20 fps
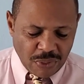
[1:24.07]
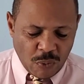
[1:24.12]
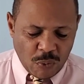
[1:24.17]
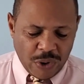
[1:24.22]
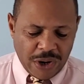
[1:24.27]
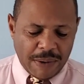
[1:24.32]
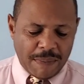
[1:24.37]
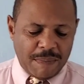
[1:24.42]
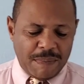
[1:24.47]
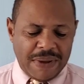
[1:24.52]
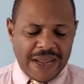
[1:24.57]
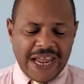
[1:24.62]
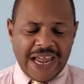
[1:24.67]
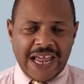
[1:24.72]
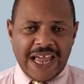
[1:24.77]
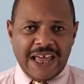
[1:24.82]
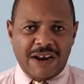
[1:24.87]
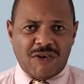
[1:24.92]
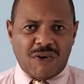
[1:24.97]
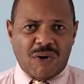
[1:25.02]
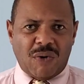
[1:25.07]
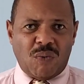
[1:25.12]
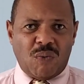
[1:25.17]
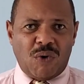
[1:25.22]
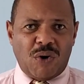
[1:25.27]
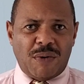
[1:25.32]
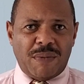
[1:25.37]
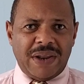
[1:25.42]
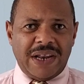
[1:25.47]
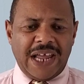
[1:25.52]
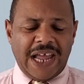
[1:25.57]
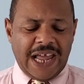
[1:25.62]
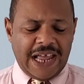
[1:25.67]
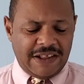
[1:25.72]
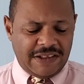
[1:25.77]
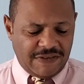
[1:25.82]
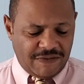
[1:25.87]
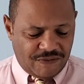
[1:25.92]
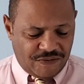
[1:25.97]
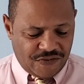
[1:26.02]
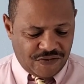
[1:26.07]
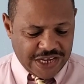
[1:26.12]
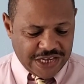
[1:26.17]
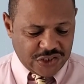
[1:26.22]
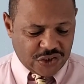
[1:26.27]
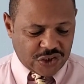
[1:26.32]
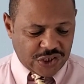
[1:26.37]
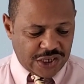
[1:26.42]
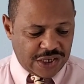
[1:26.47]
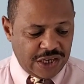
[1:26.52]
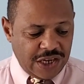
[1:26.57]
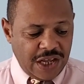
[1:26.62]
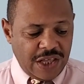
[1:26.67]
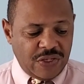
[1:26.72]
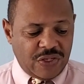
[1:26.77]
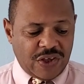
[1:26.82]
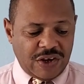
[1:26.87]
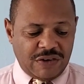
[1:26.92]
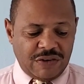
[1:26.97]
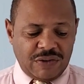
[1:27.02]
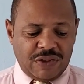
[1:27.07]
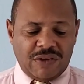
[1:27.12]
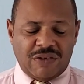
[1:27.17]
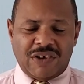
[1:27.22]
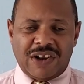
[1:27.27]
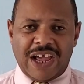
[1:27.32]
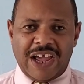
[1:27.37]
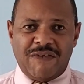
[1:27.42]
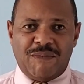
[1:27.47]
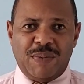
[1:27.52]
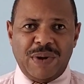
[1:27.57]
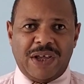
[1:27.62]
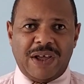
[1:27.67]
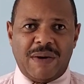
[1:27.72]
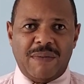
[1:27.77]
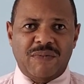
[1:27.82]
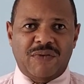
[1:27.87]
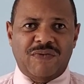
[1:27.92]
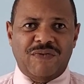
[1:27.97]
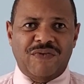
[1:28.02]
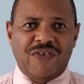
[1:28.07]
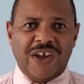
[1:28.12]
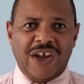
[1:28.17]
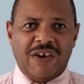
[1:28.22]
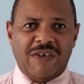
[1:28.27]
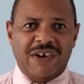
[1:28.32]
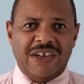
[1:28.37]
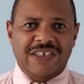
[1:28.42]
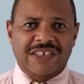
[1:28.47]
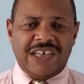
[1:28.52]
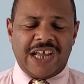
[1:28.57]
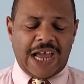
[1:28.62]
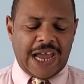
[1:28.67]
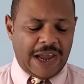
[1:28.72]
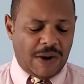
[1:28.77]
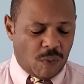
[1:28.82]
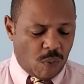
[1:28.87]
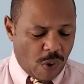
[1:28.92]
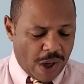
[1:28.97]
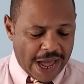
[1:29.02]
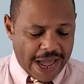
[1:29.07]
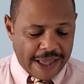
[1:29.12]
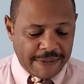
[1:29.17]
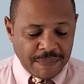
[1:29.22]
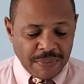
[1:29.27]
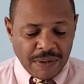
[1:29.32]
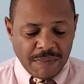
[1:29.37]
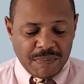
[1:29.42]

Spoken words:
When a man or a woman has a vision, their life becomes very tight. Why?